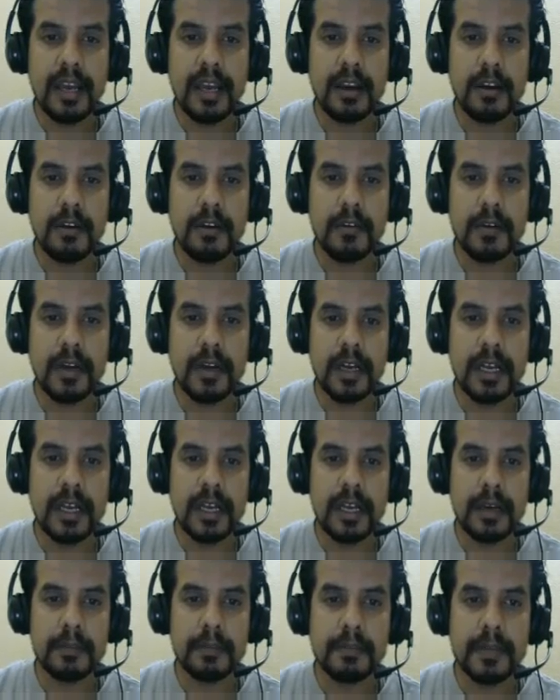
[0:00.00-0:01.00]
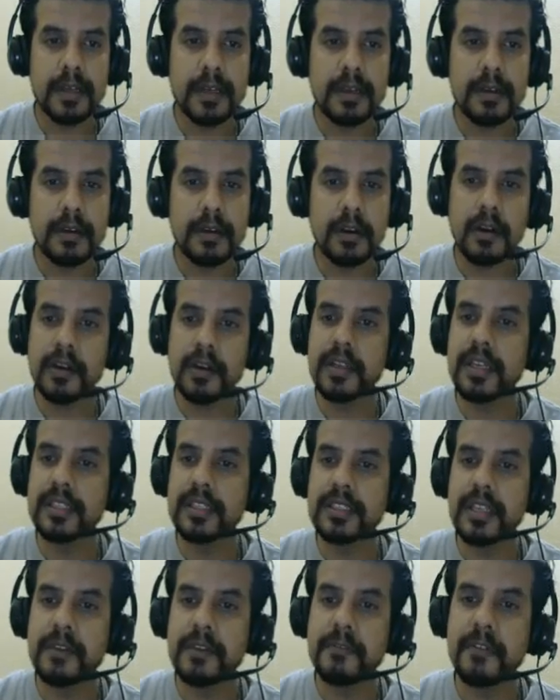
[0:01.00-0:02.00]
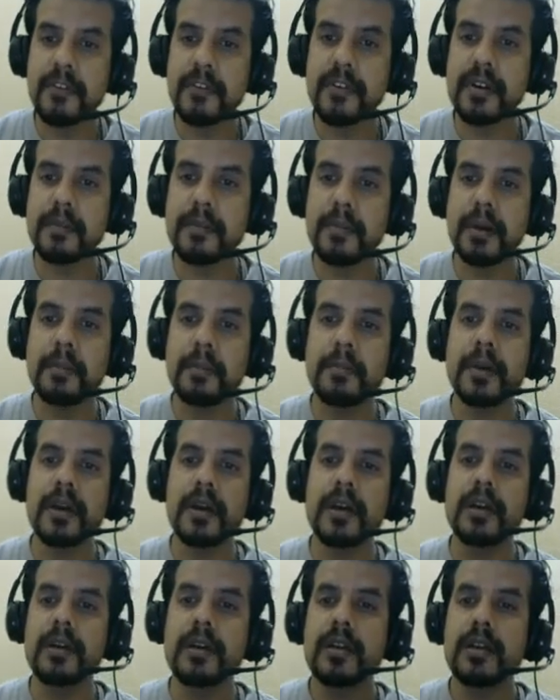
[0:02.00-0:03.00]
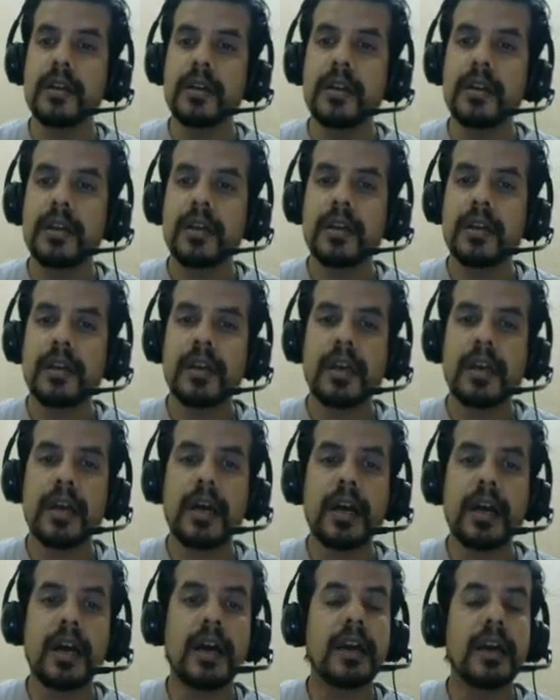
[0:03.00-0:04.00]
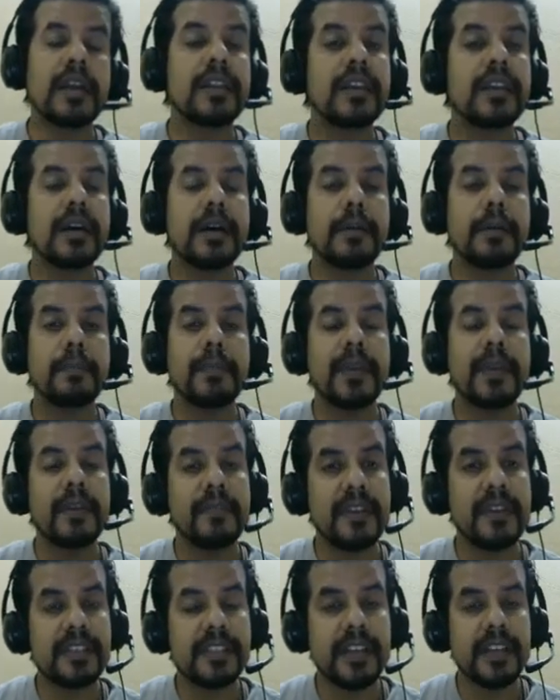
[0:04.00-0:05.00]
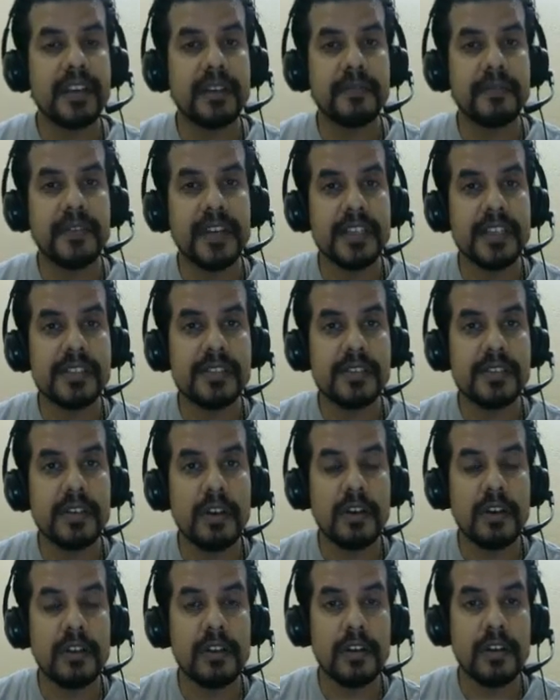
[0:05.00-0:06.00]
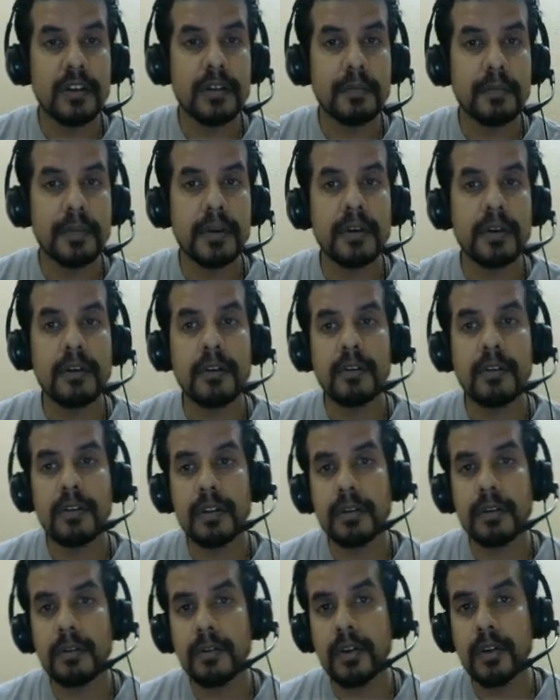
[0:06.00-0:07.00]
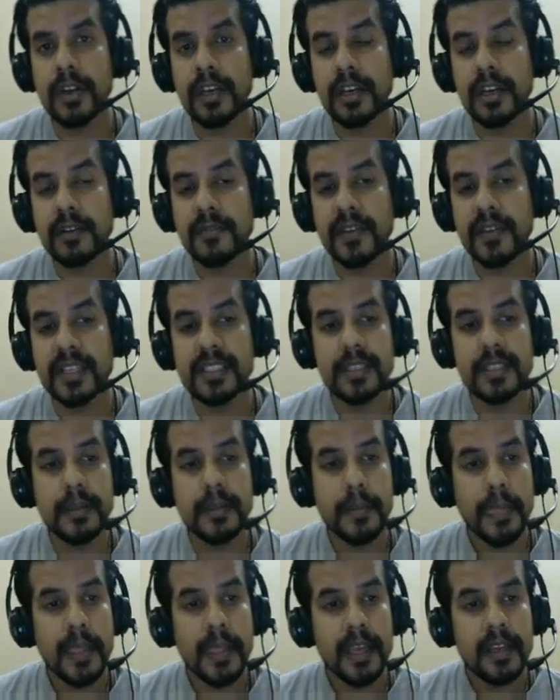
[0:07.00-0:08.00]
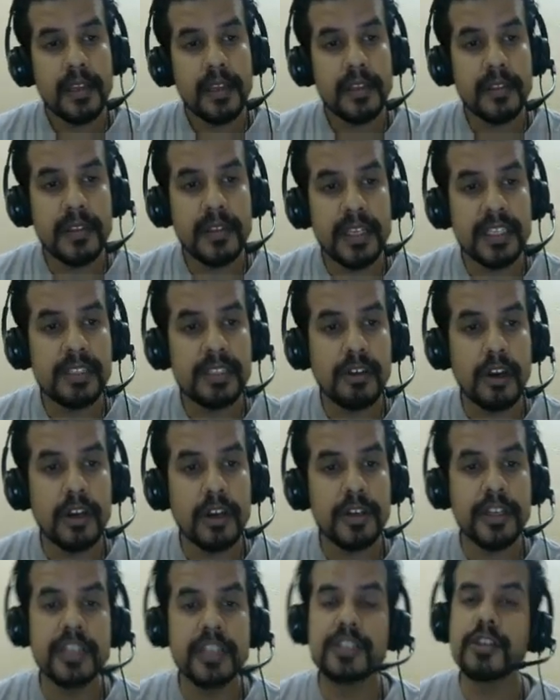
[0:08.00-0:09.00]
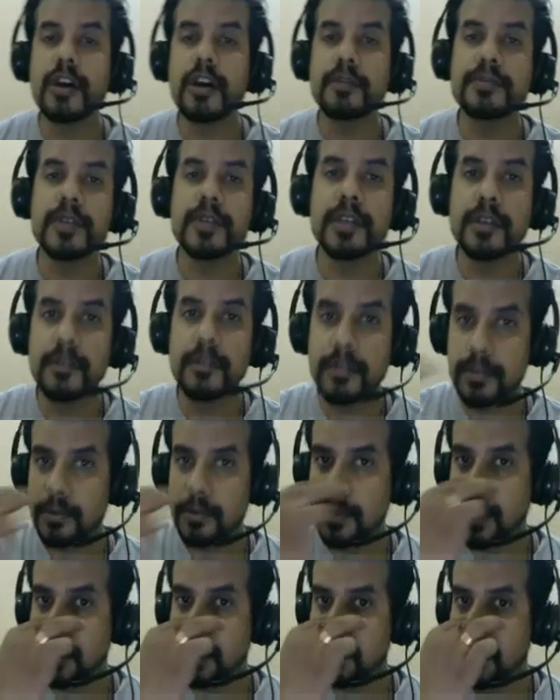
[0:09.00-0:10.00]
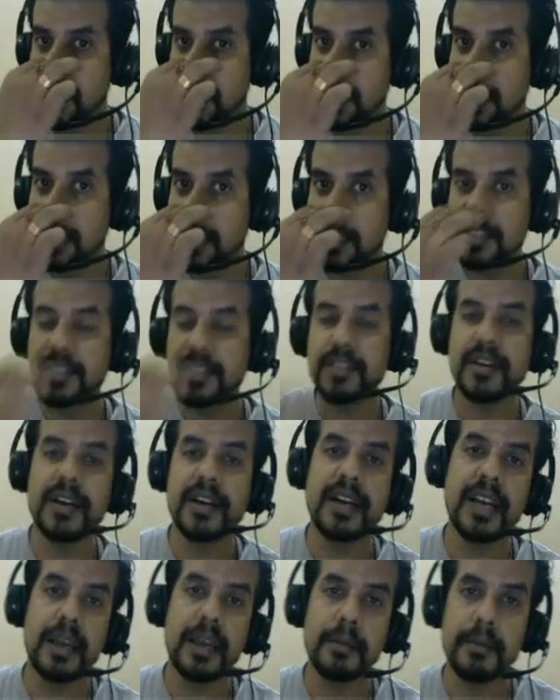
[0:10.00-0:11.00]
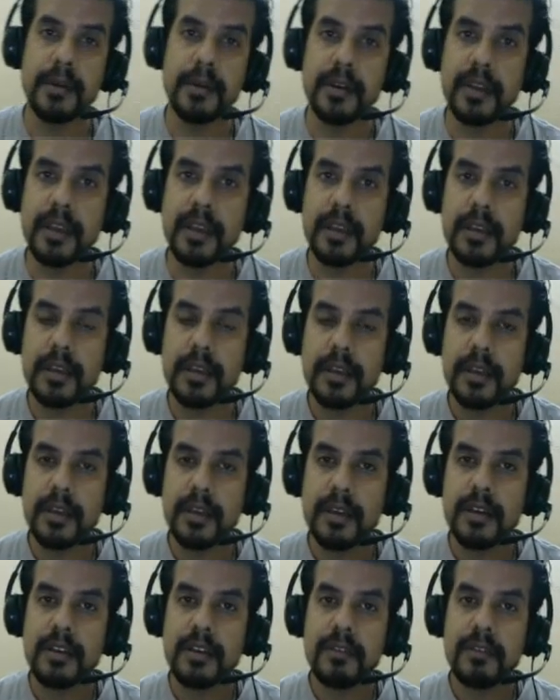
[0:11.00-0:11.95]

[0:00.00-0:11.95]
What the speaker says: Now audience, if you remember in the previous interface or the old interface, this audience option used to come under the shared library.